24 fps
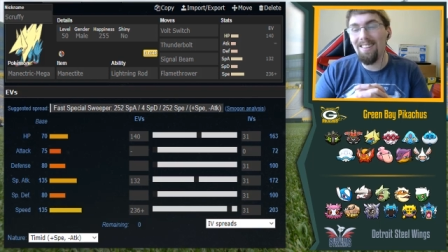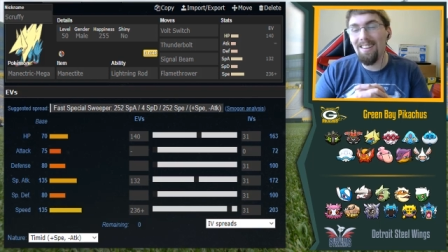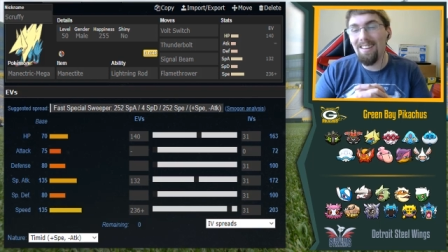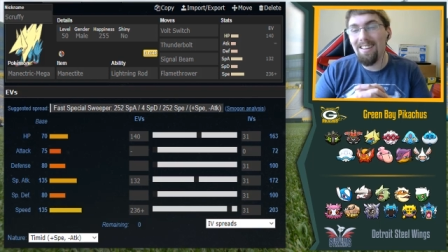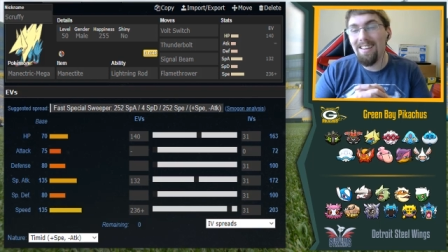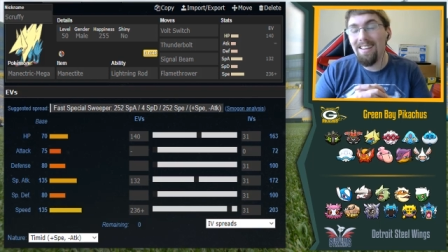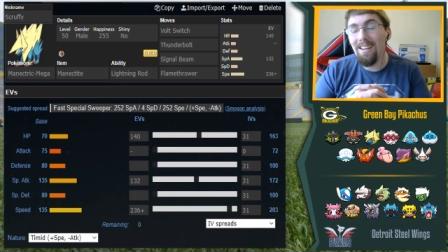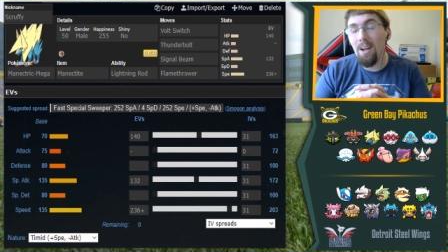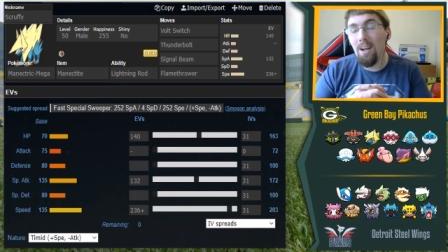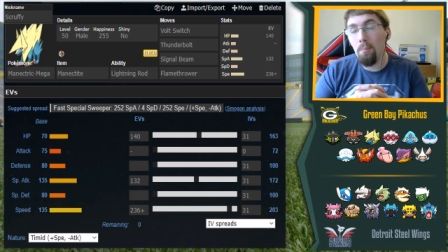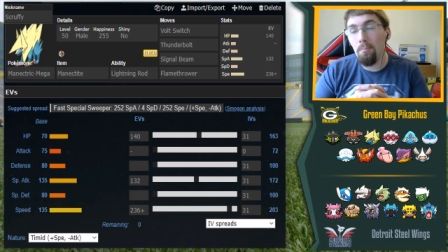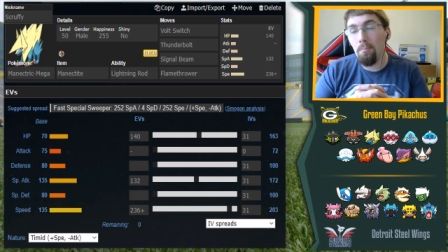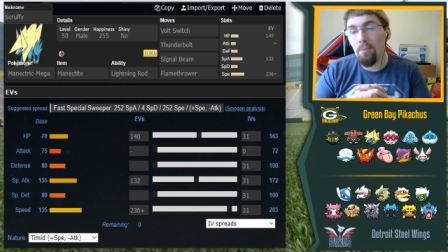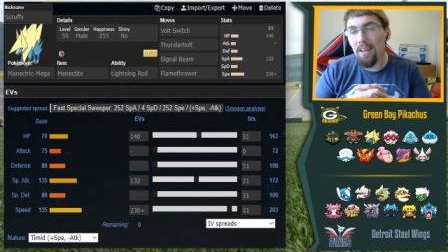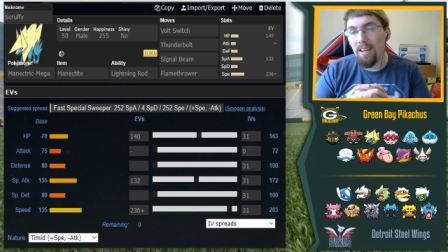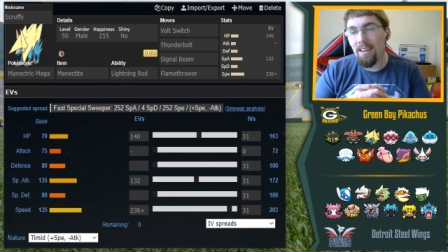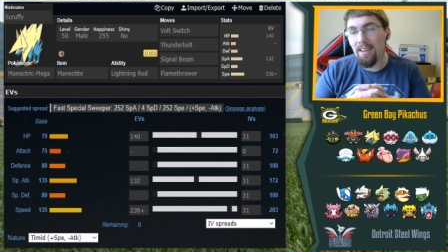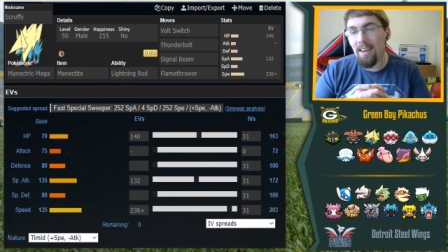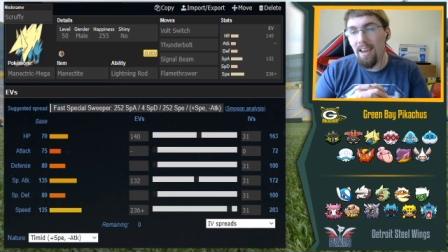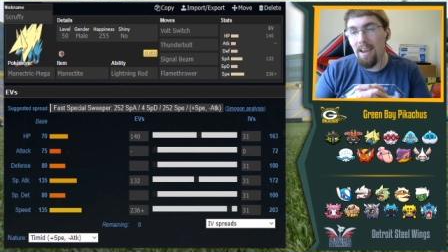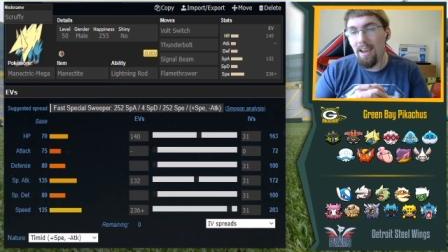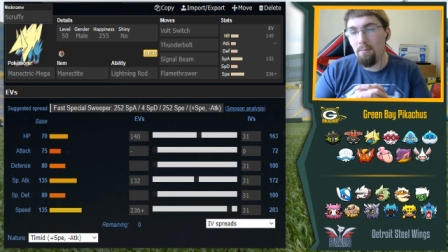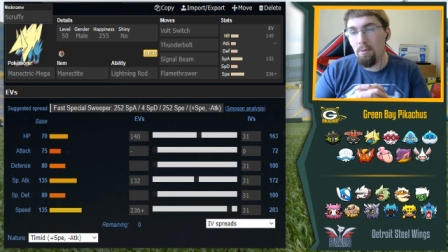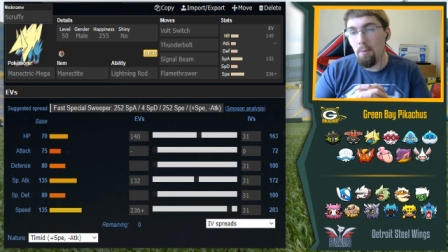clean up
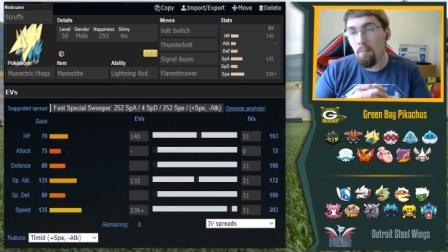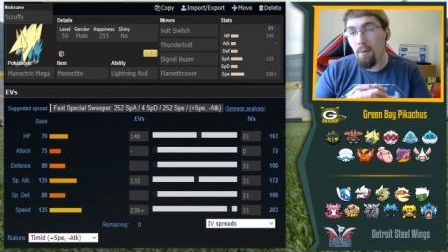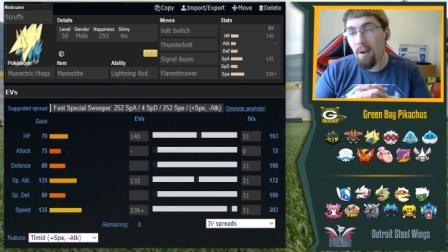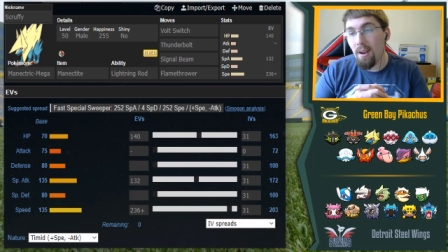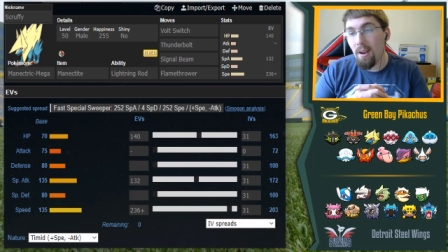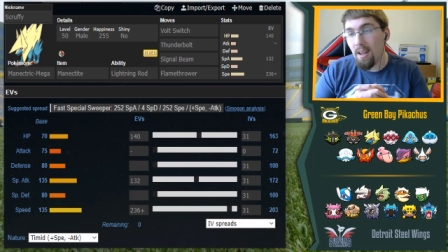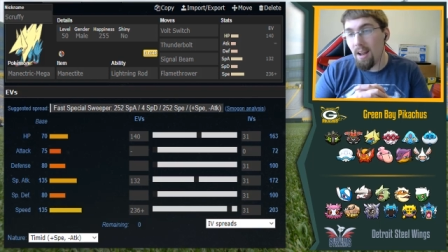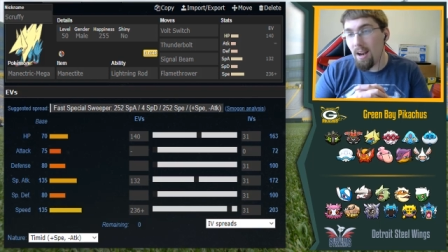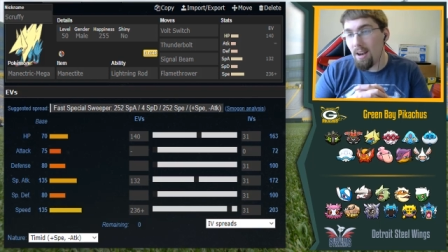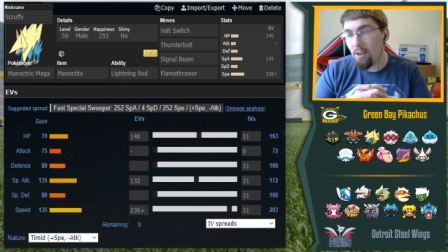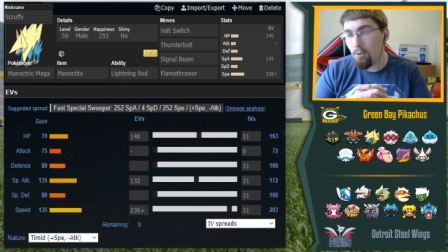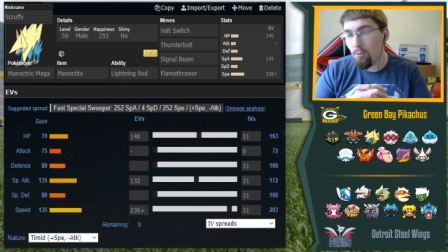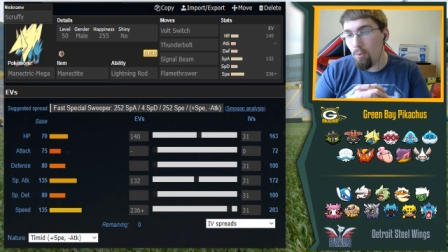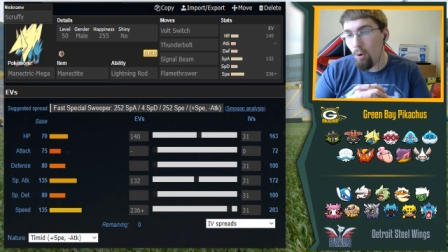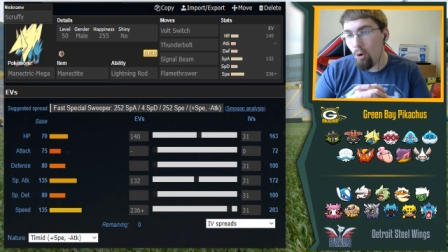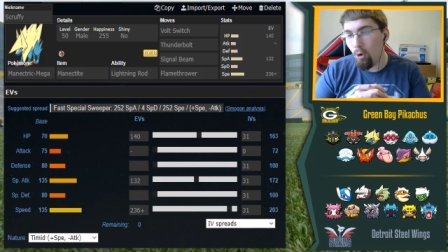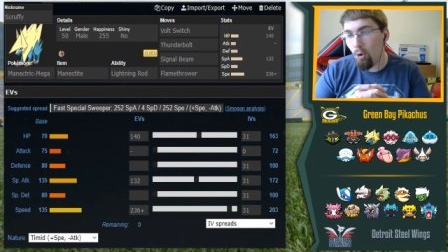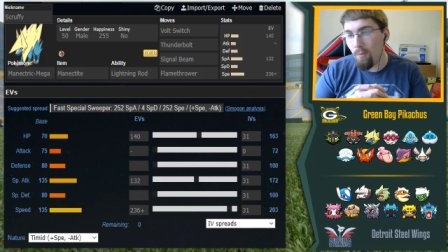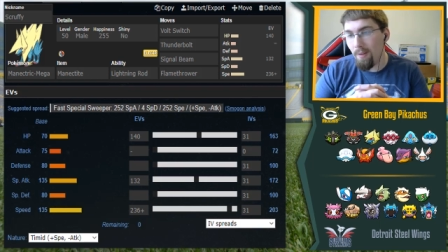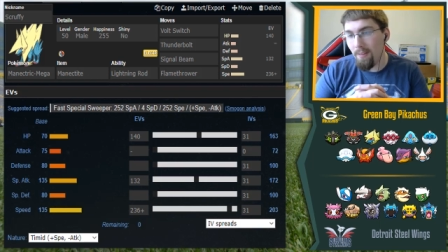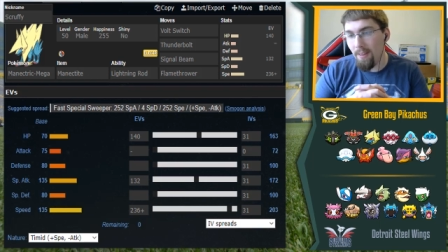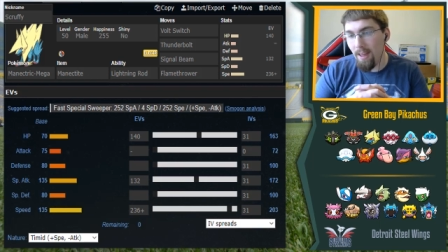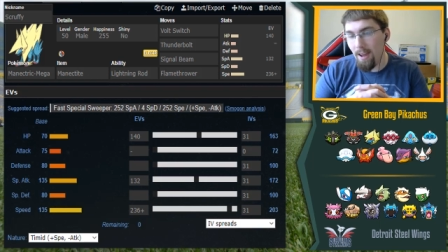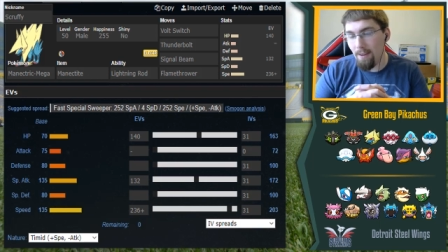late game depending on his
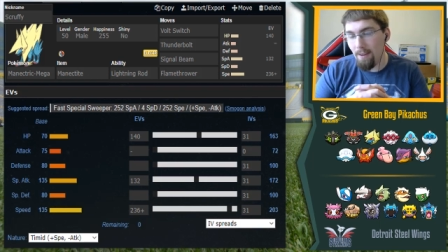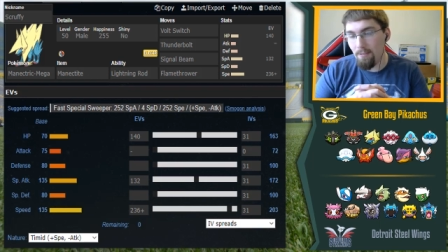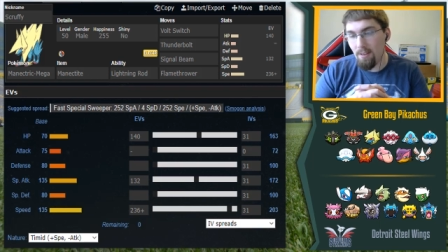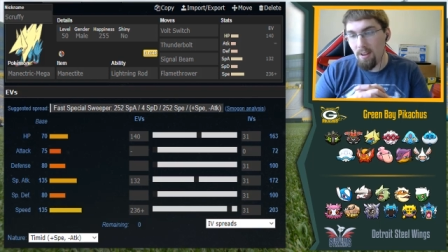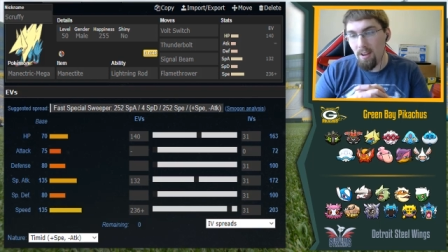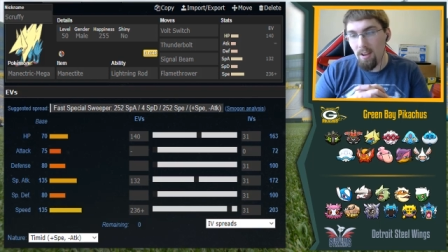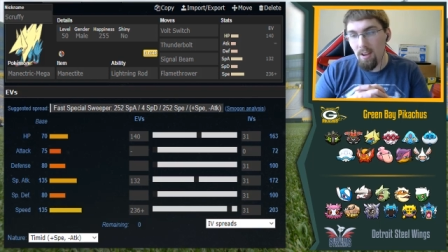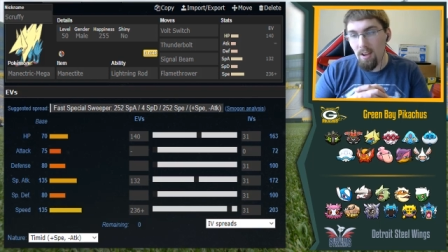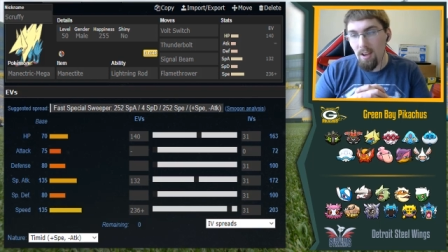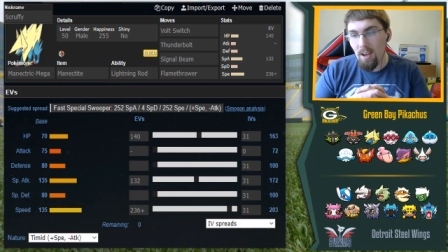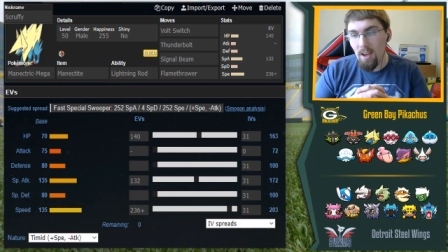Pokemon left.